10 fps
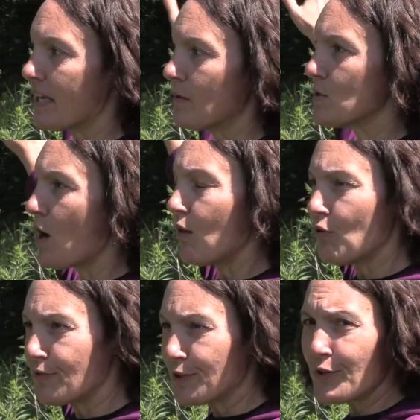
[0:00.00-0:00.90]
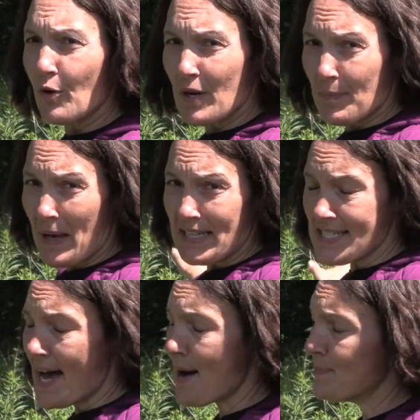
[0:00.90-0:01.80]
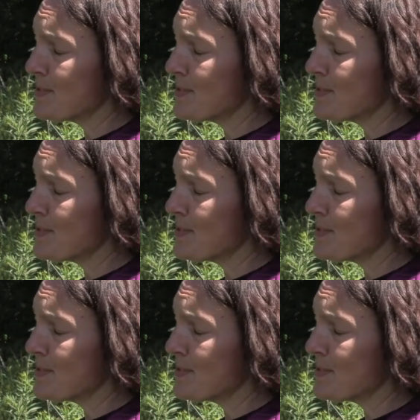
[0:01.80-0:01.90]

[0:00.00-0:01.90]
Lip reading: like it was all overgrown up on top.